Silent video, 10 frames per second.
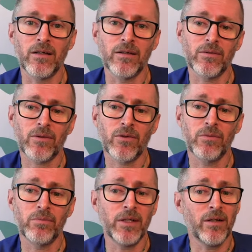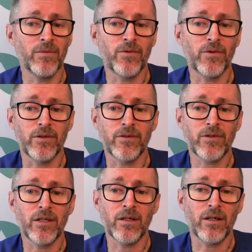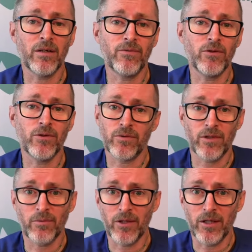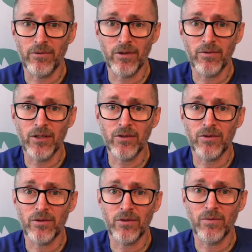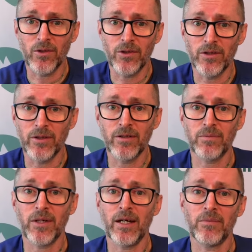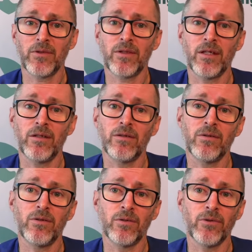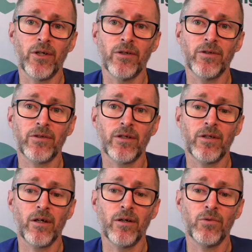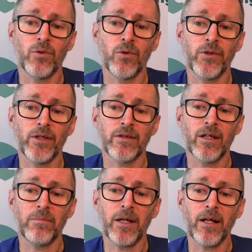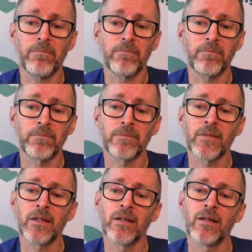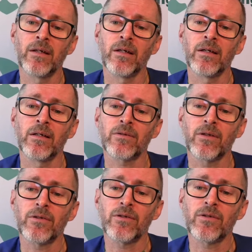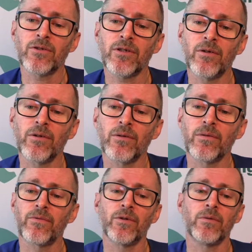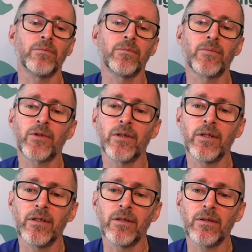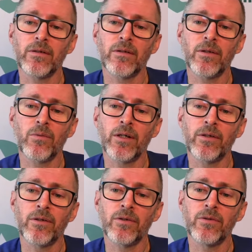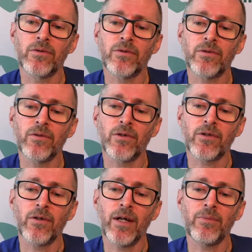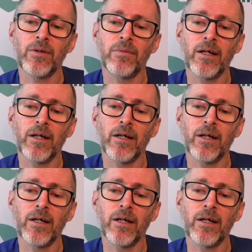could be helpful. And seeing if you do some of the other interventions that you've learned in this, perhaps then you'll notice that overall things get better. So this is Cheryl from the one who's not so happy about